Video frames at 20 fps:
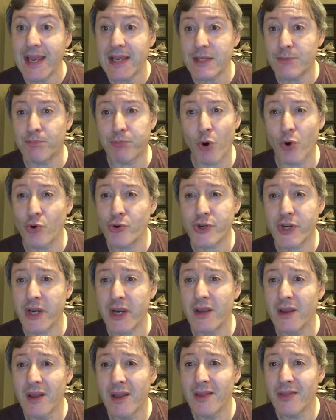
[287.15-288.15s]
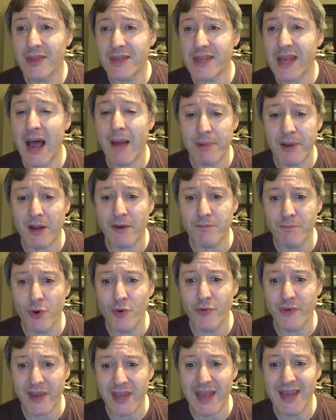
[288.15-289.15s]
he's broaching the topic of
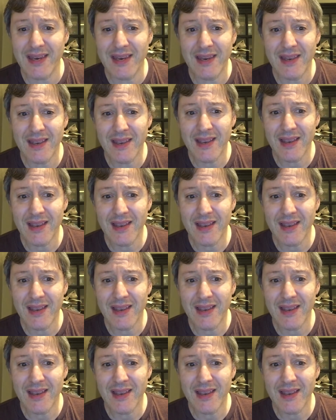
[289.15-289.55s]
moving in.